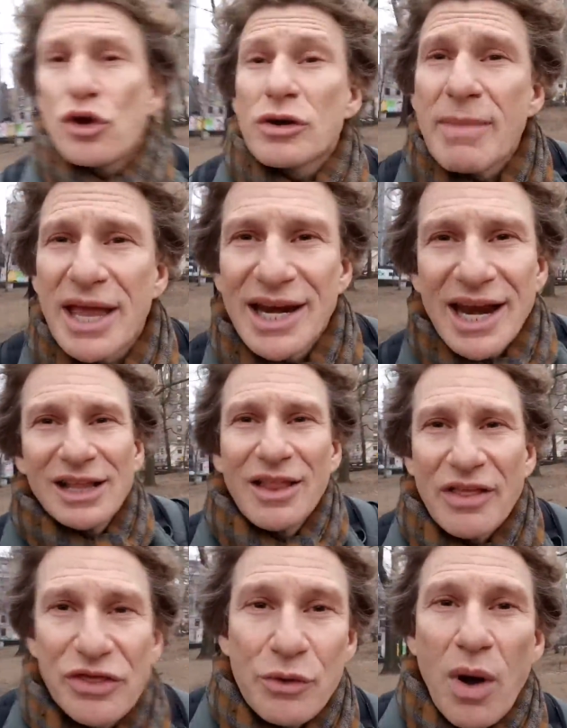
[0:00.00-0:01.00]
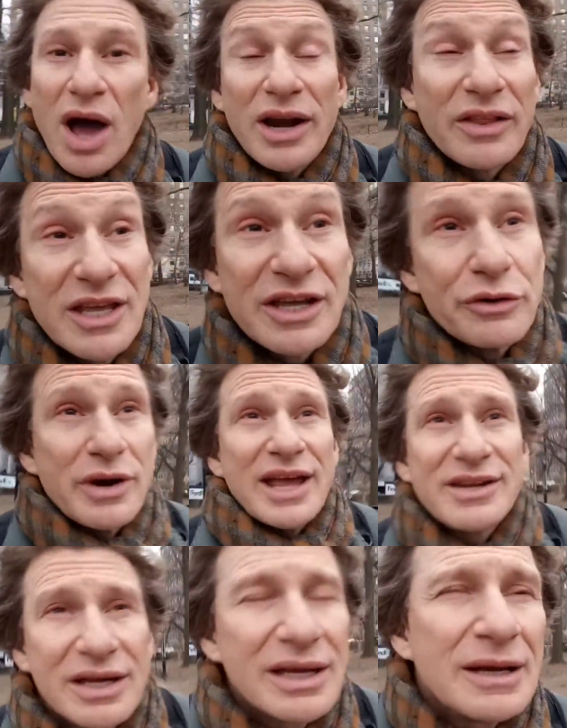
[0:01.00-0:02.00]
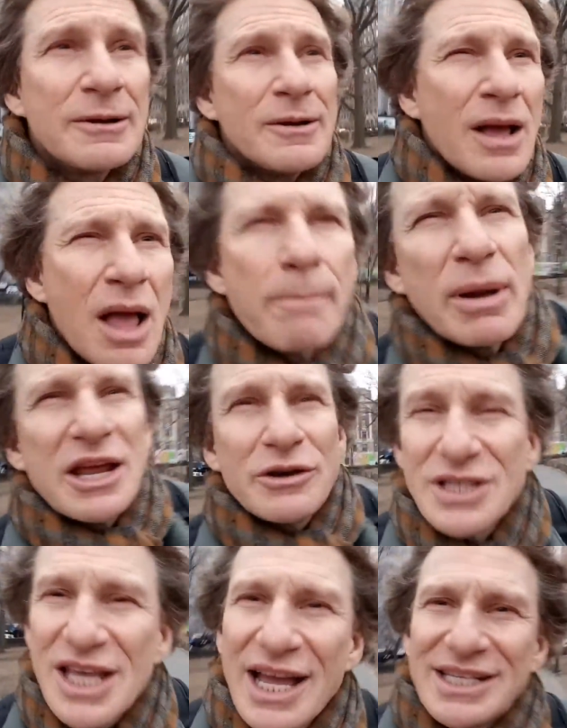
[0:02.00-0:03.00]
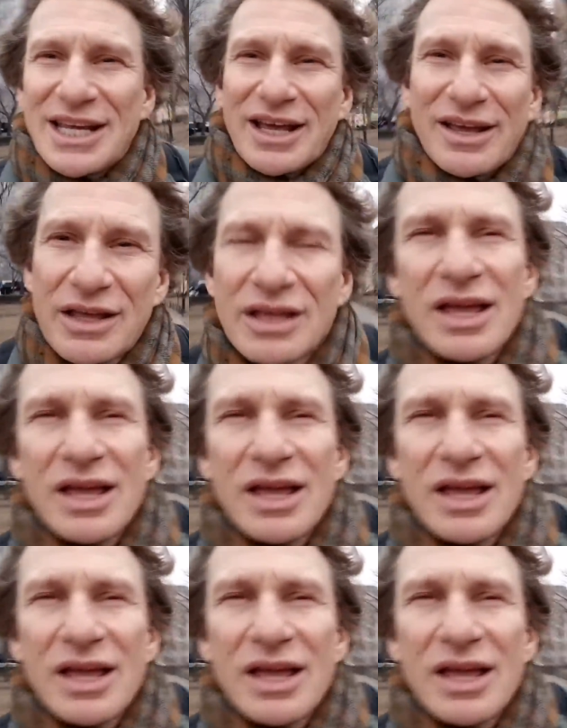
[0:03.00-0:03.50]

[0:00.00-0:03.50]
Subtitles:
you can make it any length you want on the internet. But here's the idea.